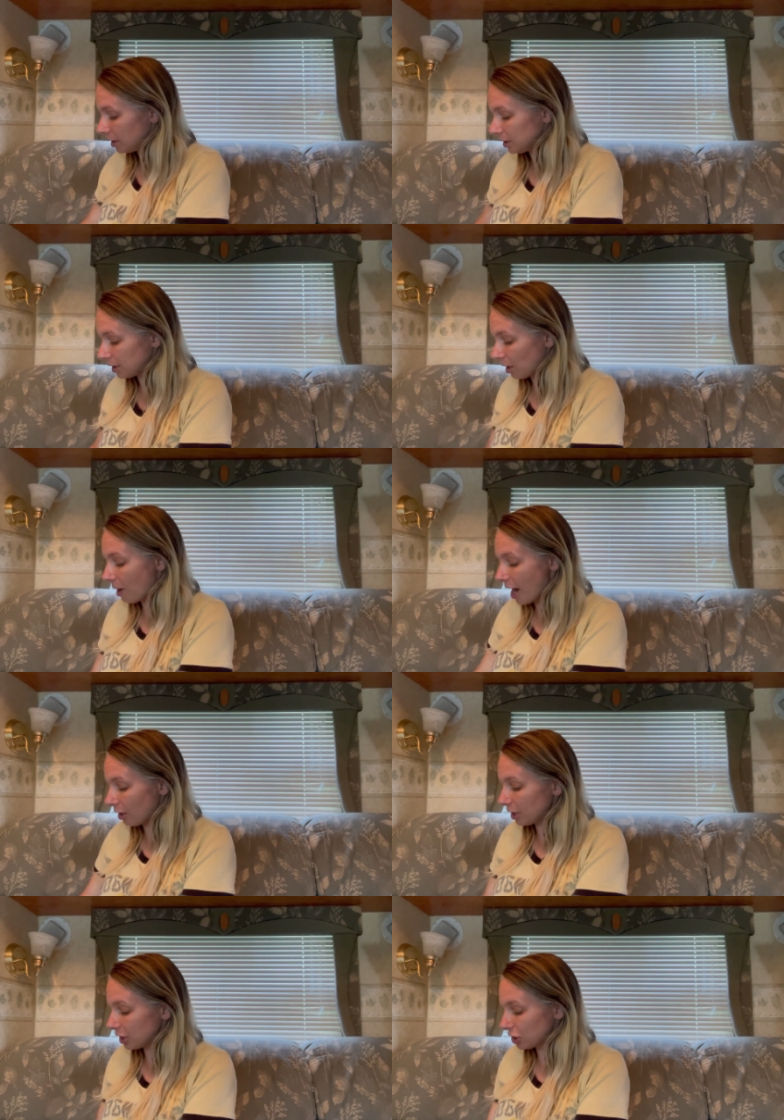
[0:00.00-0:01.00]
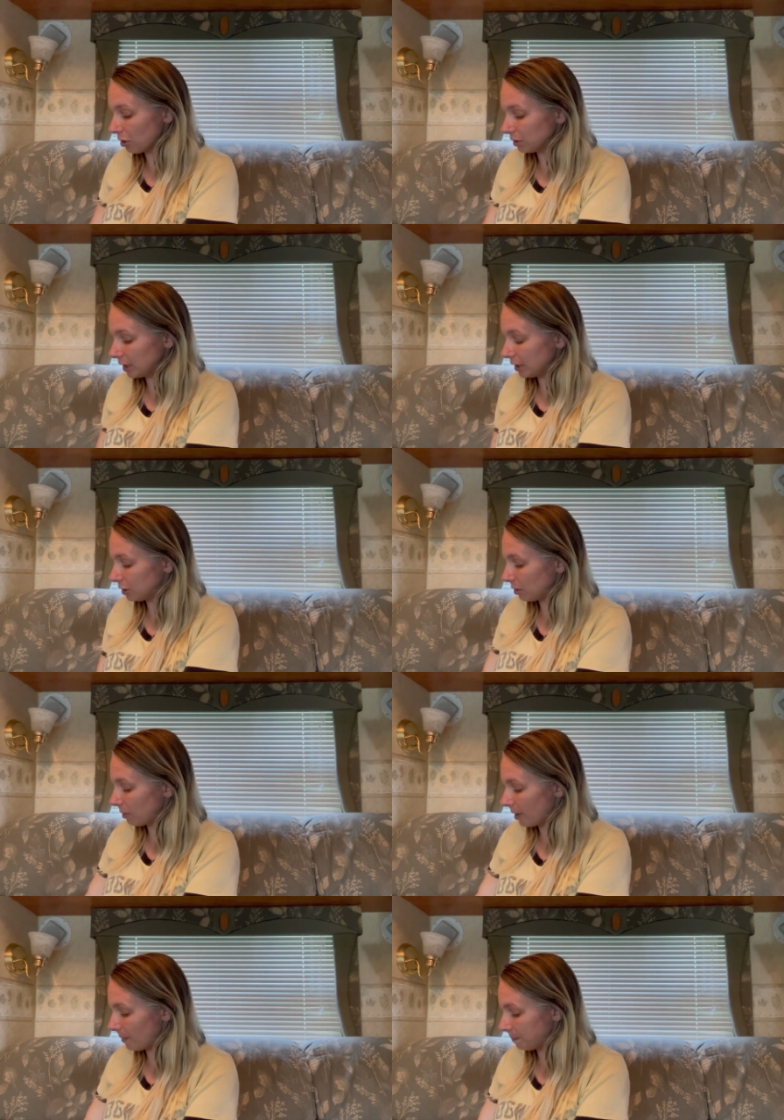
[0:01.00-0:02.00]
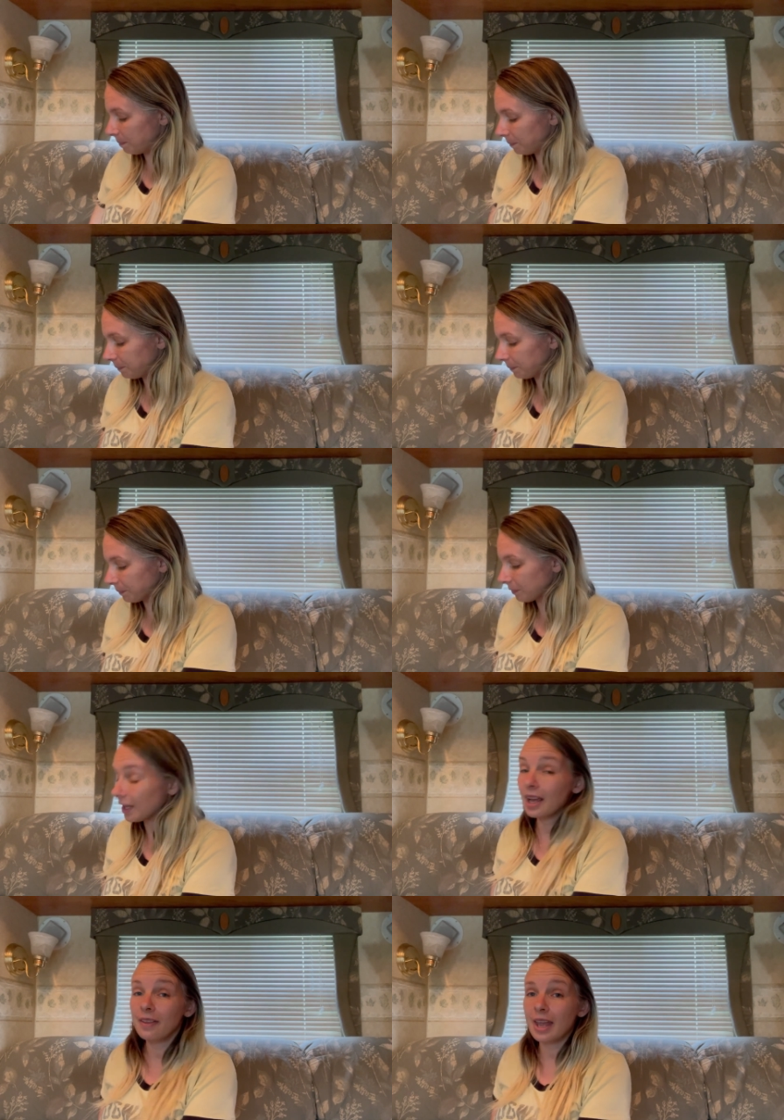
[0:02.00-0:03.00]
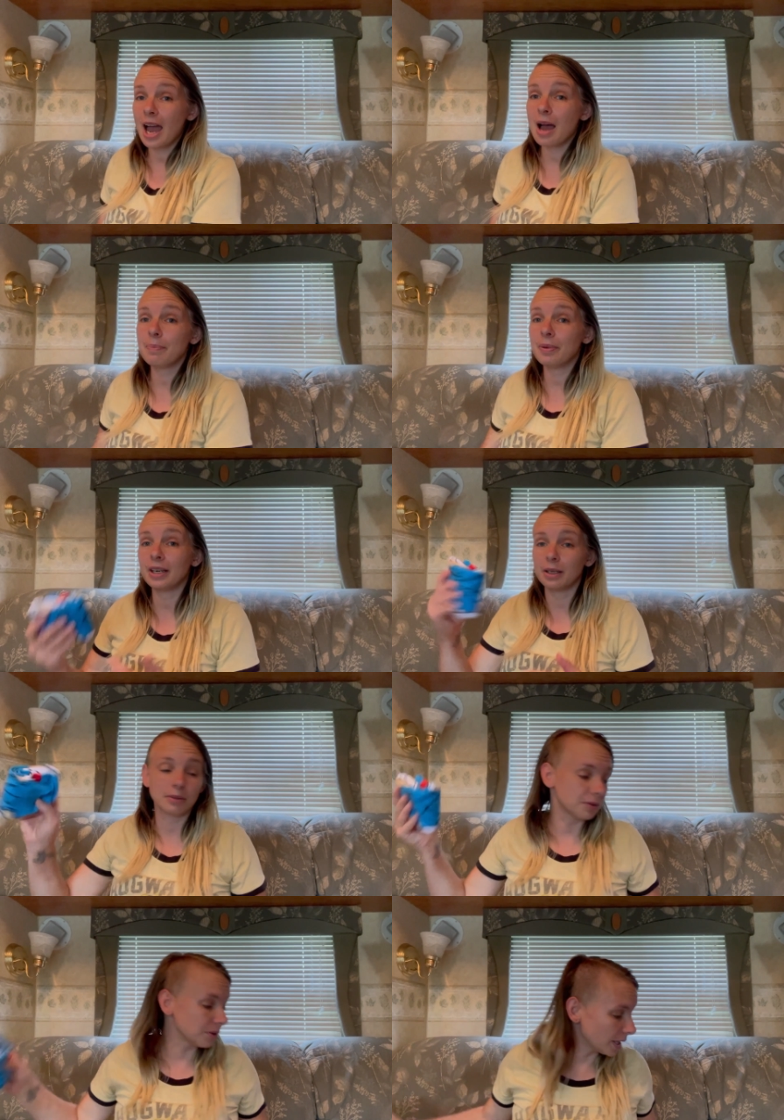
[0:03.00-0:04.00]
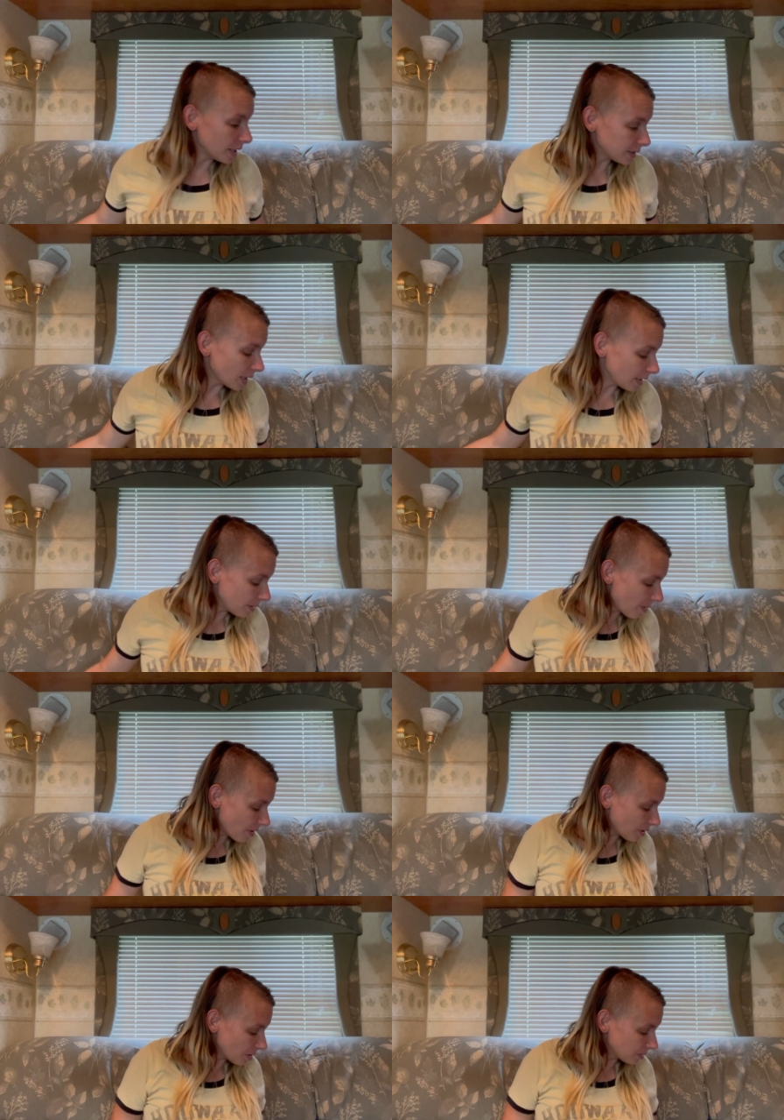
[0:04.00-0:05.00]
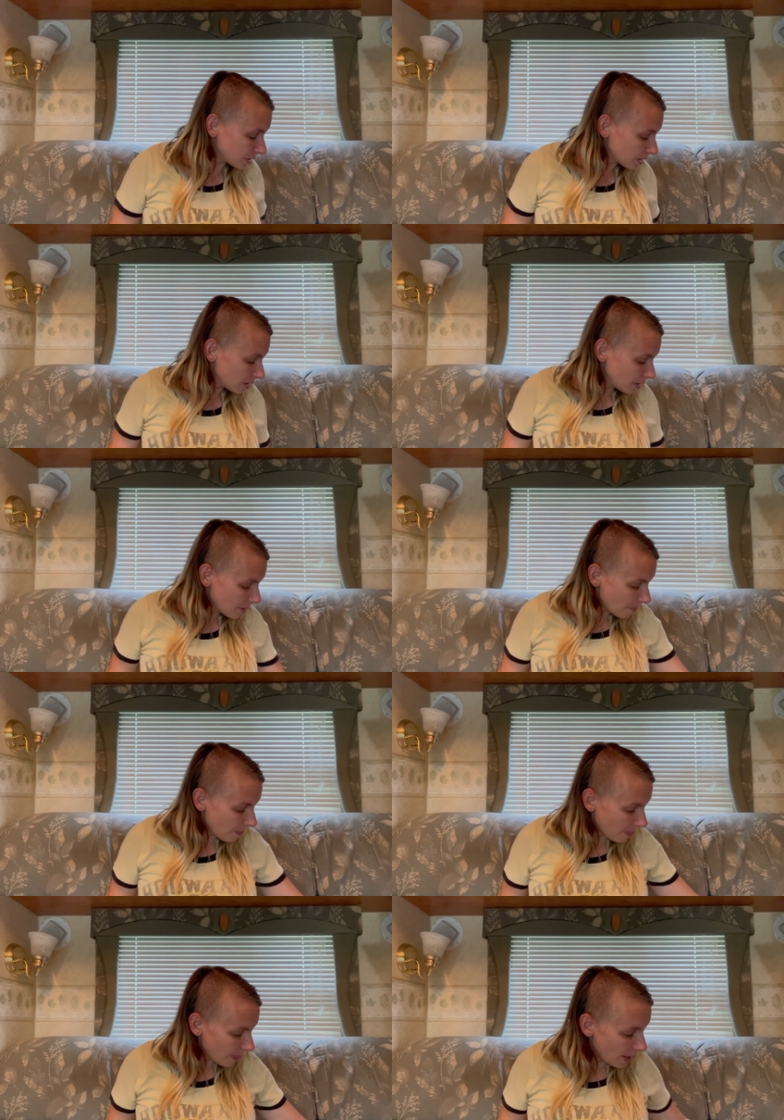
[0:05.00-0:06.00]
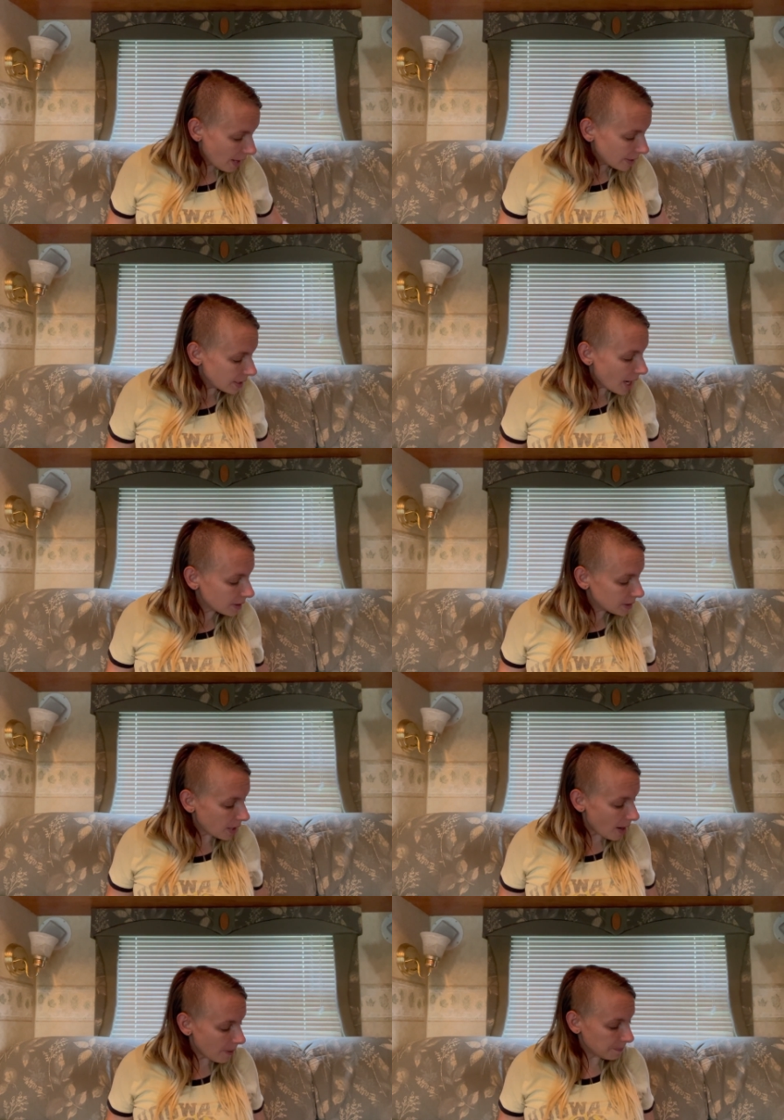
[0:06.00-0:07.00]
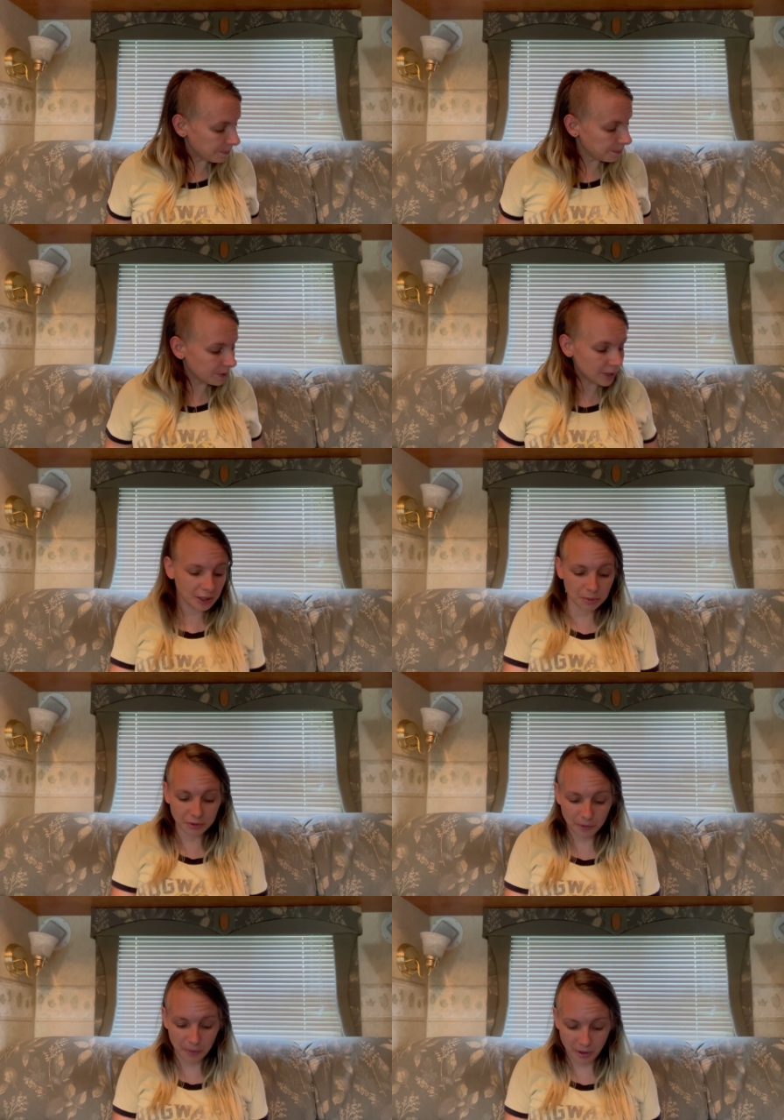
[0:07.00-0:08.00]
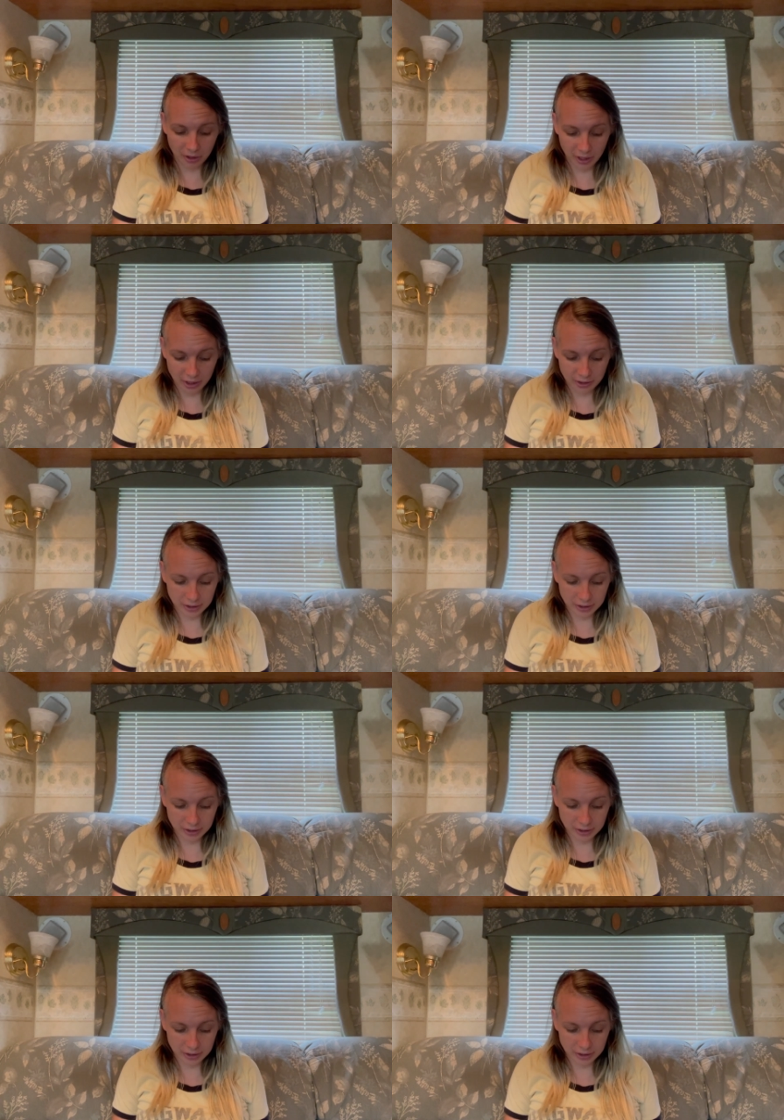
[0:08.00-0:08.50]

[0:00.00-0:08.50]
So I already showed these to him in the app and he was really excited about those. Next up, this was for Brooklyn.